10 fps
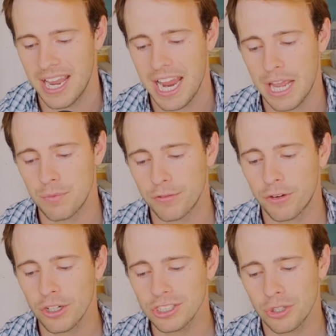and
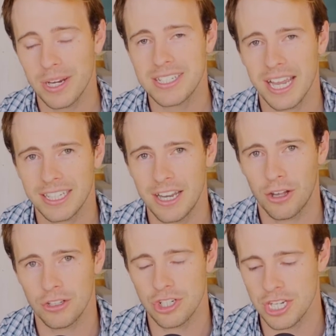refers to a
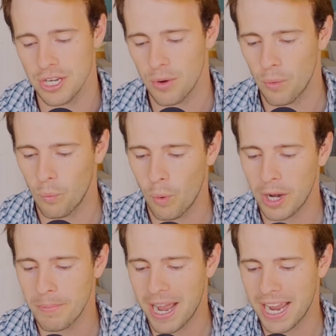technology
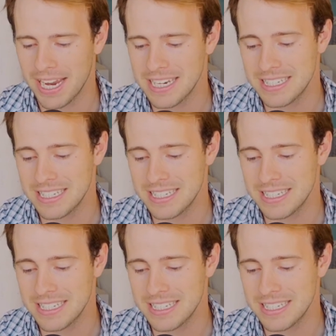whereby